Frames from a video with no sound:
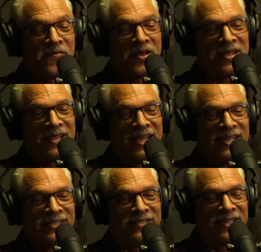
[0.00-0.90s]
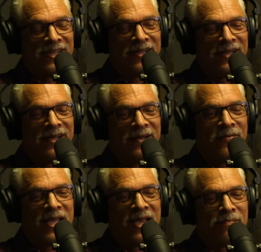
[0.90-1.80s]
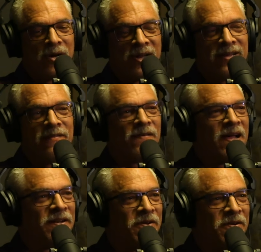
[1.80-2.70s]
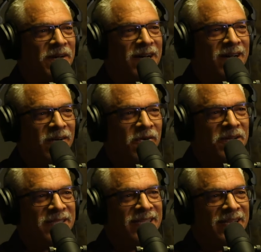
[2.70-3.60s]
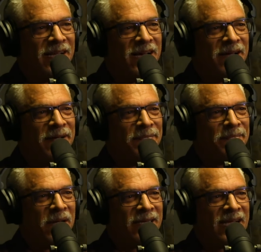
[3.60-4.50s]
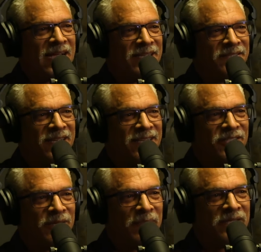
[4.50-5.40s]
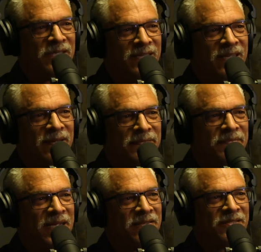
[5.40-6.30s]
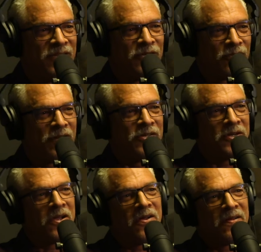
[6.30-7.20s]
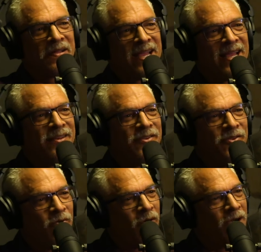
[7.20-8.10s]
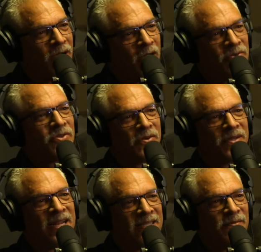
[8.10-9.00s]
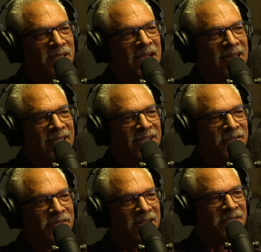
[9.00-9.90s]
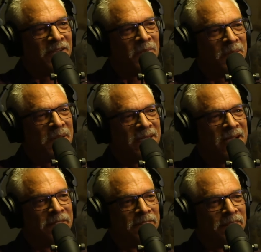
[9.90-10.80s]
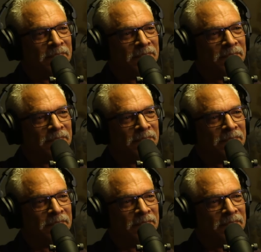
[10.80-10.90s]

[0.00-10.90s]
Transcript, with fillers: it's so funny, and it's we had Berlina Fontenot on the podcast, and she mentioned the Destination Crenshaw, and you are also connected with that. Can you tell us a little bit about that?